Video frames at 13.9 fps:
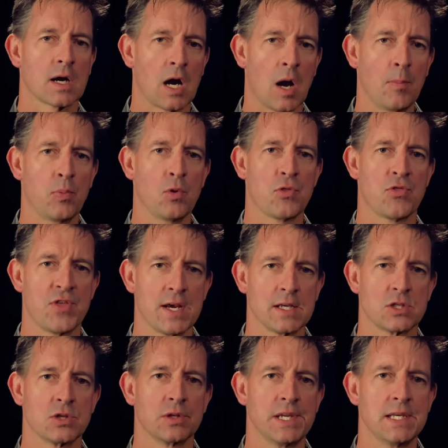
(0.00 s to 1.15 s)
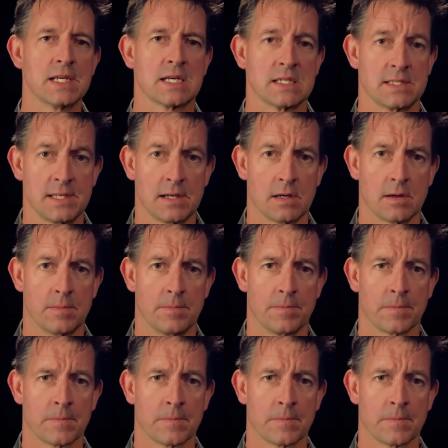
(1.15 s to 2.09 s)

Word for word: a couple things you'll need to consider.